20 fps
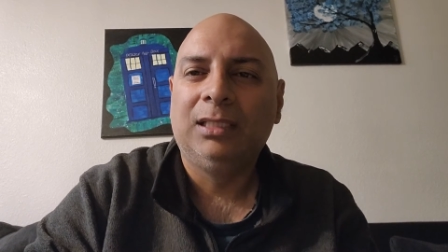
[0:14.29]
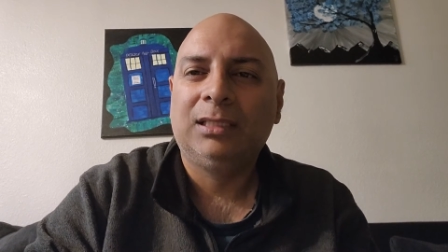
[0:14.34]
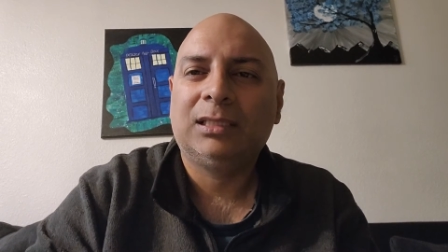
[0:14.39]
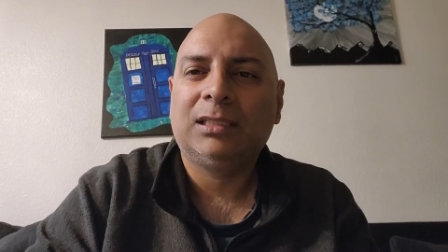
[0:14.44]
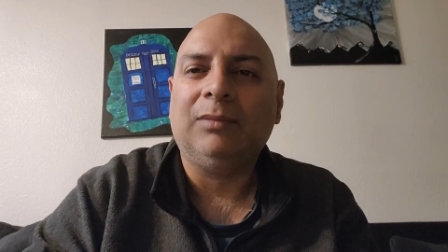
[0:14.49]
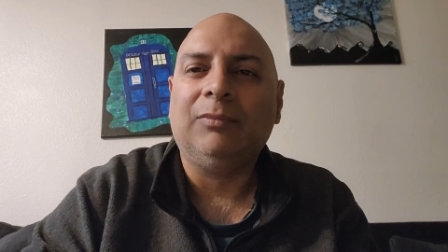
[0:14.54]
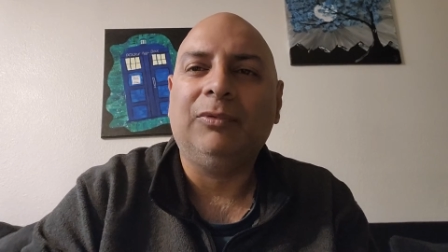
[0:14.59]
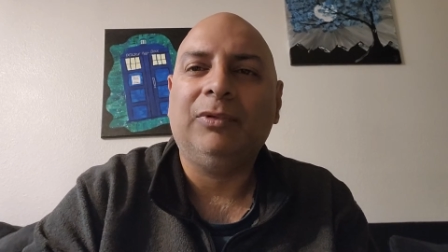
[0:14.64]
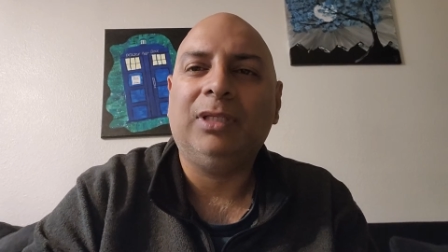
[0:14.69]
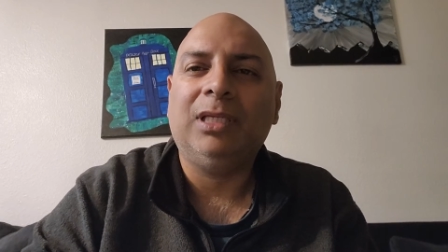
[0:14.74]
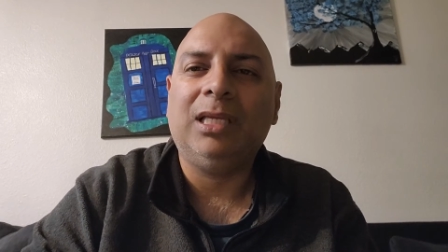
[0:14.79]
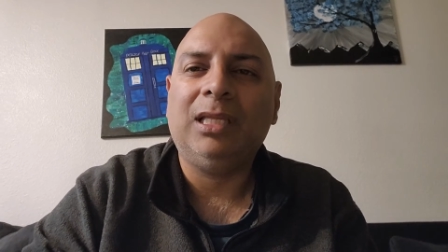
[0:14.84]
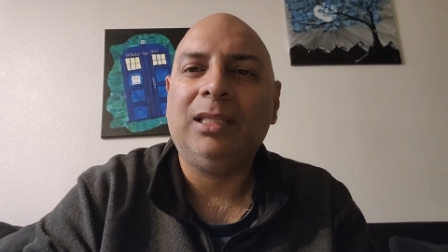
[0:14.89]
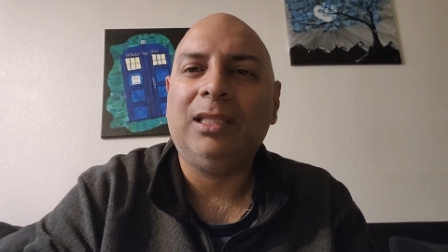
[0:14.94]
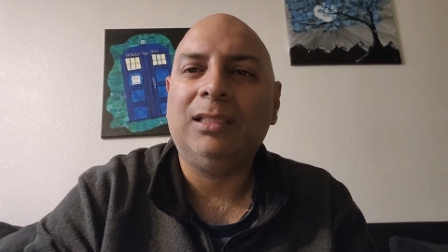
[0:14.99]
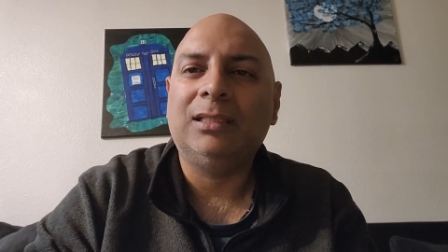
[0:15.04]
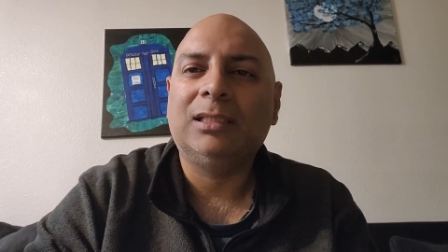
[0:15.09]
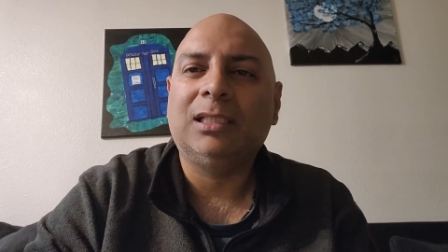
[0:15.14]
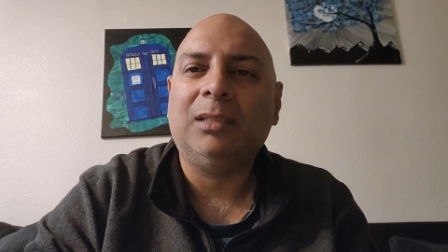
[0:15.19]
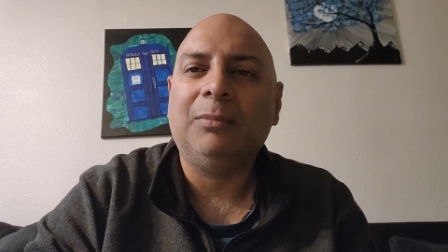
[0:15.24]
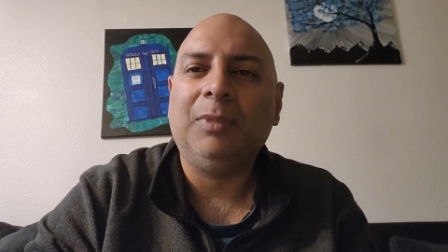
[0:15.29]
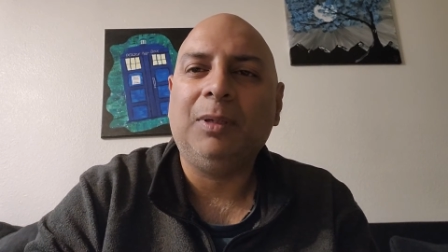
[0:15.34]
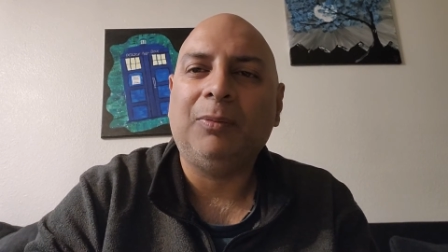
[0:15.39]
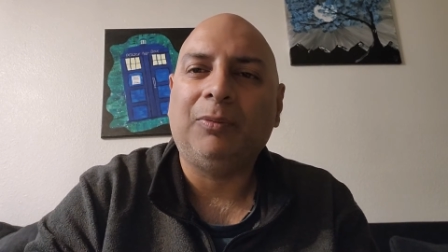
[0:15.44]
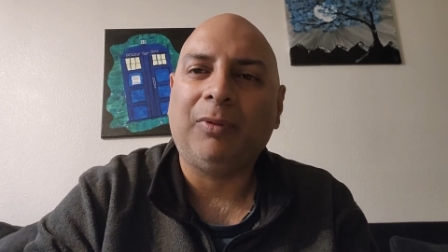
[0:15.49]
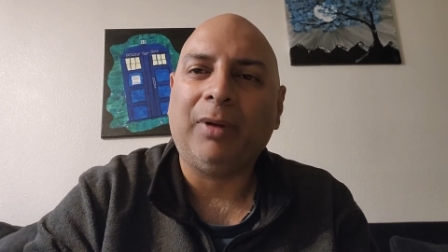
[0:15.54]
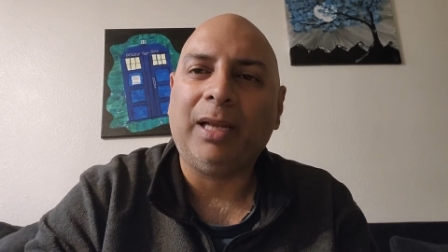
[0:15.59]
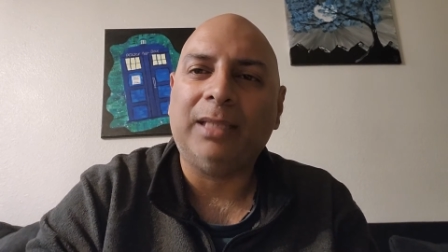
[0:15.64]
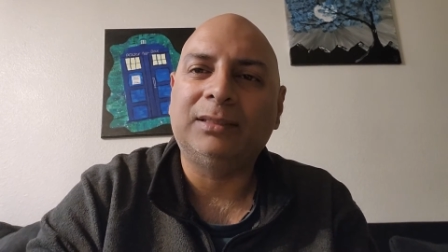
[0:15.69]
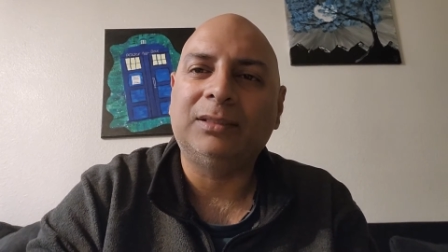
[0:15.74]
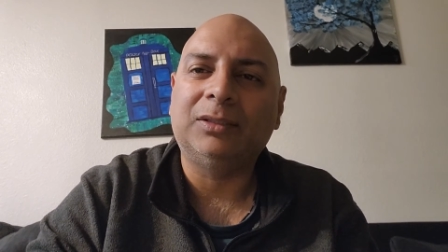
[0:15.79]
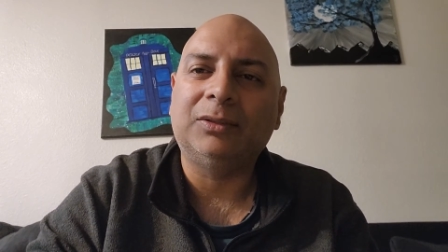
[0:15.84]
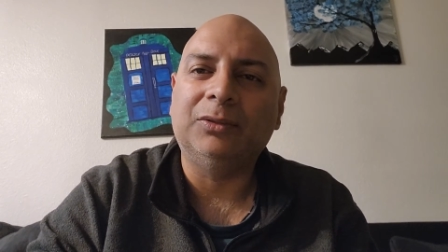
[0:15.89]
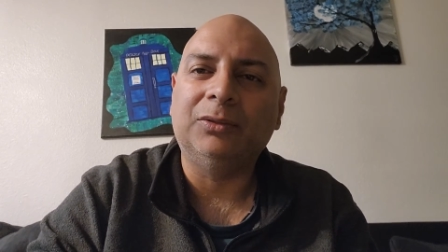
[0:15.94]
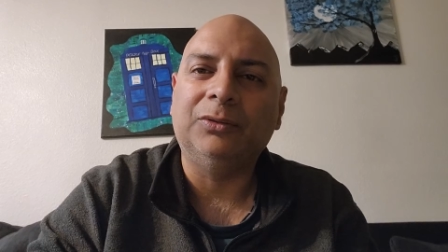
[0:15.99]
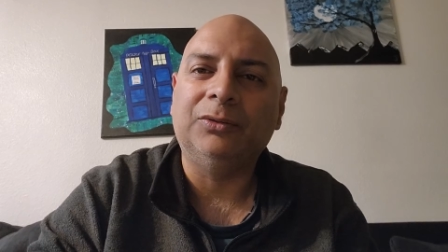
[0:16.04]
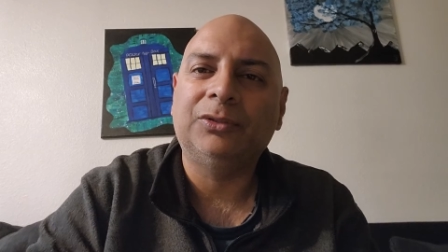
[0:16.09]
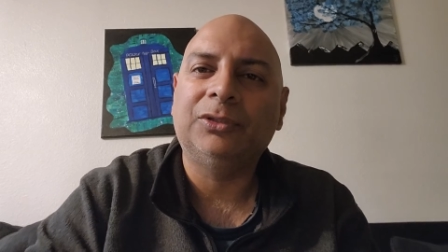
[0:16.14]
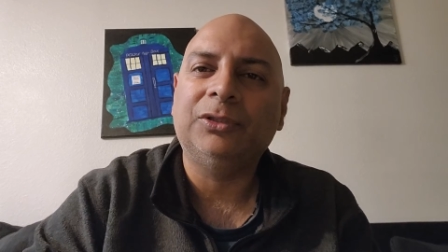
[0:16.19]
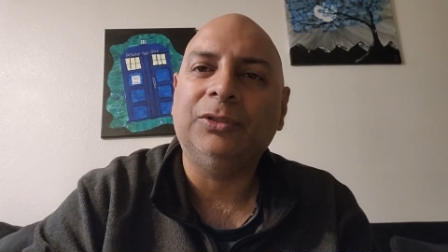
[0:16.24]
something that's going to be
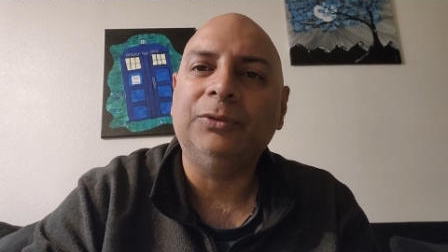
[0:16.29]
practical,